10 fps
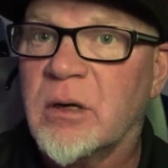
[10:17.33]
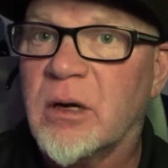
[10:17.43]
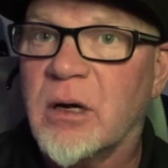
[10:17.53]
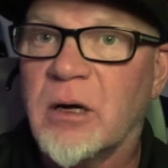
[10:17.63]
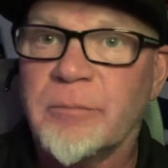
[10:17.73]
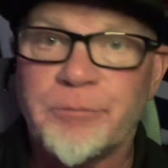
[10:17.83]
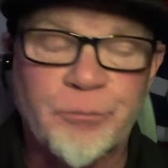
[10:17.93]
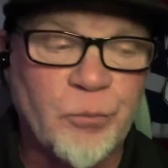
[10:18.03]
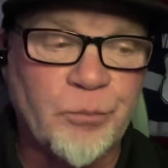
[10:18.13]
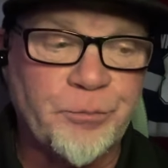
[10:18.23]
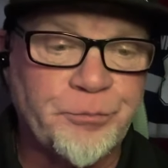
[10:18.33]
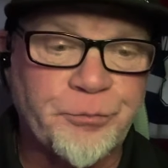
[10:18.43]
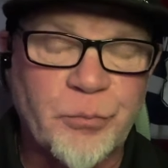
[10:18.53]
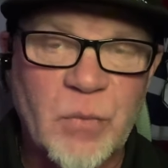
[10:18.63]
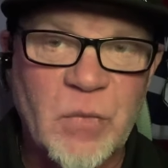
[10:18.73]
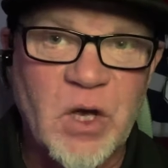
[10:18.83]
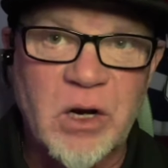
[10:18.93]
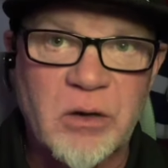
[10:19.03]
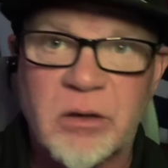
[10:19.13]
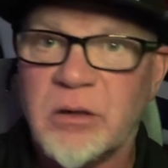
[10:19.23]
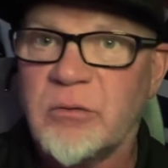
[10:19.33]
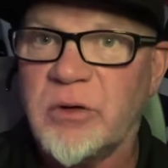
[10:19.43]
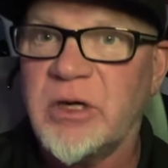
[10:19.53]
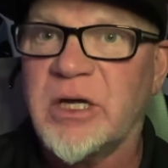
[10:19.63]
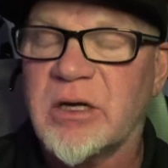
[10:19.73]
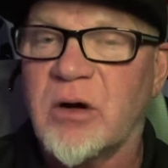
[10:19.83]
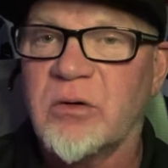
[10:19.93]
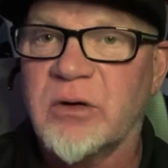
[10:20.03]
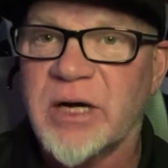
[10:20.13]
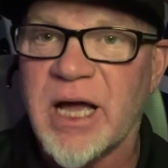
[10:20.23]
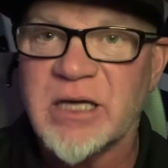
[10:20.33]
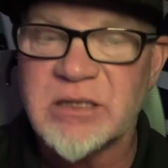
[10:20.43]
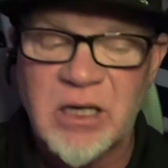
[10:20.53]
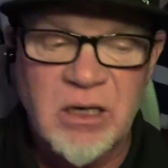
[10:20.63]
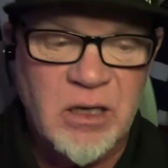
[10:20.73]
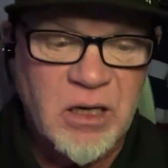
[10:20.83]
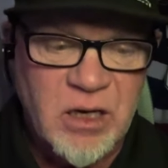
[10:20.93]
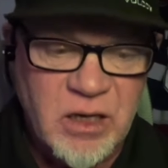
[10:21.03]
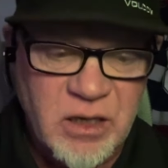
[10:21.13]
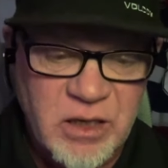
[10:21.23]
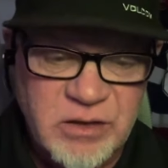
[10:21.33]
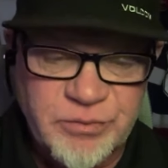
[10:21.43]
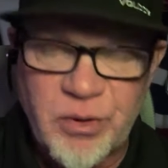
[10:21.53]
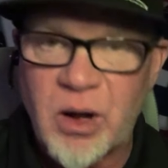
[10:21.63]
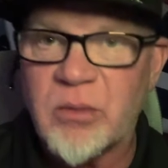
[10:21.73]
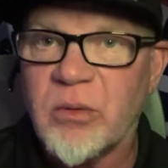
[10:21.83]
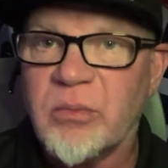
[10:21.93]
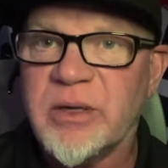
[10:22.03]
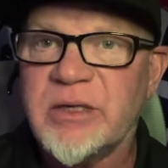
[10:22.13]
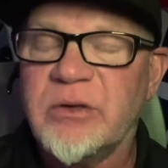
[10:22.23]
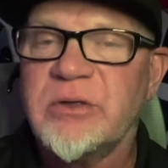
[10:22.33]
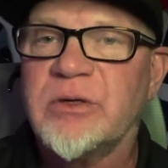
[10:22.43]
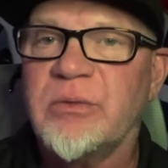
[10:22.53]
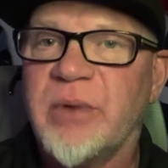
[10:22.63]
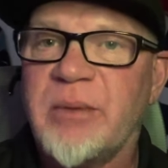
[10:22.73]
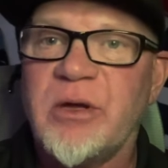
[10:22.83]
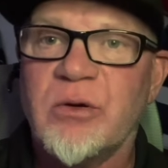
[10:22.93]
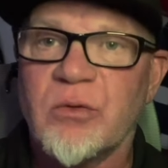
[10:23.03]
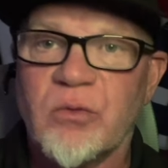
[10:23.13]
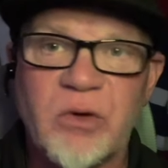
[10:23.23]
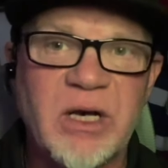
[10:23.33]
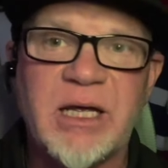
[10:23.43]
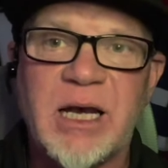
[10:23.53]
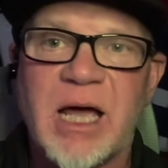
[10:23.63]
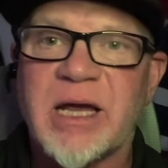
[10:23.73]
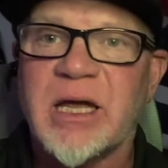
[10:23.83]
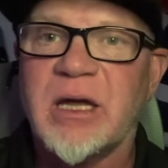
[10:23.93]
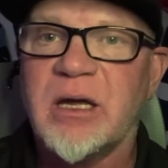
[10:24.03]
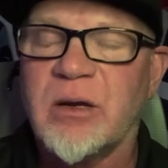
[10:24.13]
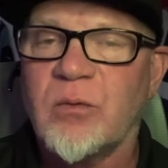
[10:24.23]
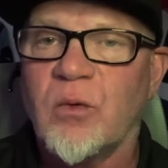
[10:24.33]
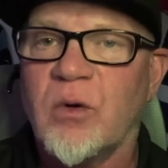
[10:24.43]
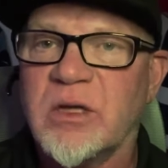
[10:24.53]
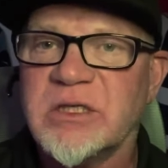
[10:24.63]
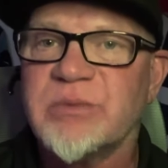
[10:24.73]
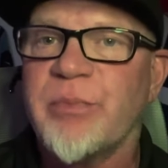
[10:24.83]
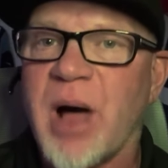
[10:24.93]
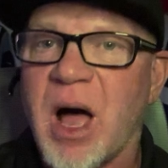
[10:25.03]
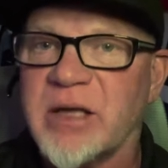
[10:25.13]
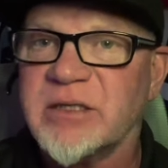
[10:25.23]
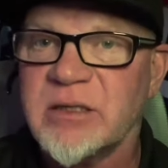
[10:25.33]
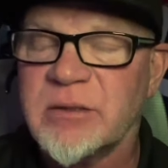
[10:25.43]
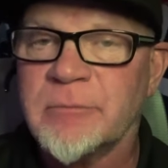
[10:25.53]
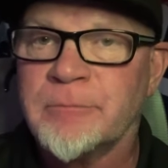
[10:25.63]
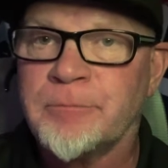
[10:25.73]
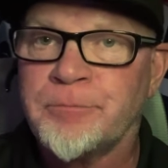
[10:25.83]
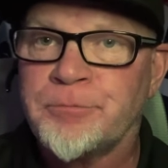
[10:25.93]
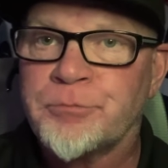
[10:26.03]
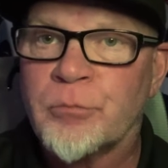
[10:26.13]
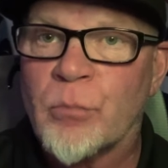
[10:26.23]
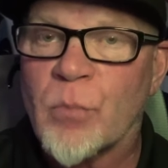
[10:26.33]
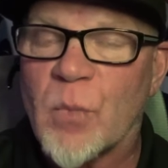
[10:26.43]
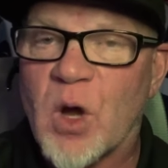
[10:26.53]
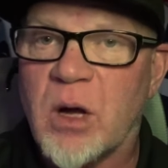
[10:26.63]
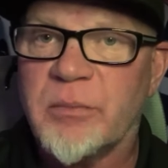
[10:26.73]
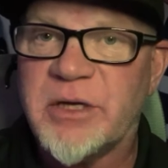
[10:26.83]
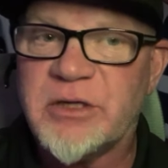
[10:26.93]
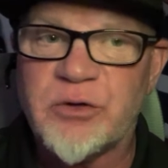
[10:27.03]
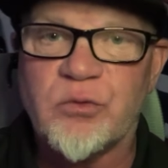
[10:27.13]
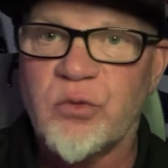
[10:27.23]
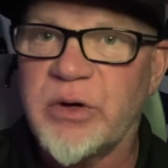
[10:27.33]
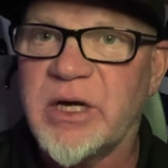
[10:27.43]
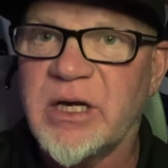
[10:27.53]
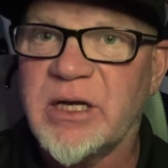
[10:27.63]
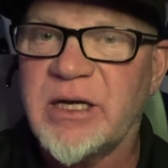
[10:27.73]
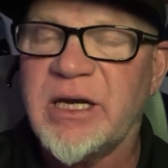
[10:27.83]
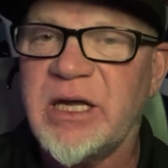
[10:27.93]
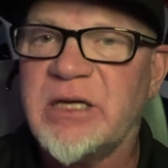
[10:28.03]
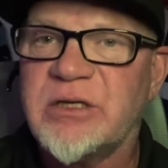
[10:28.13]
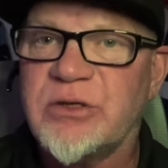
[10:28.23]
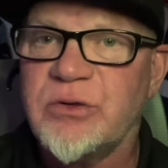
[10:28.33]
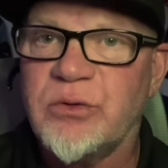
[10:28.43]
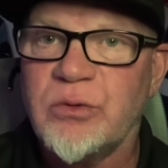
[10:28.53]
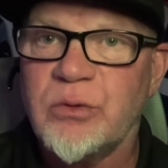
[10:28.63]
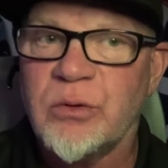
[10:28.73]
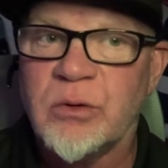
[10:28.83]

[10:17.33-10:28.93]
Um, you know, when you get the older guys, uh, it's probably due to maybe you're really lacking in one spot um, that you really need to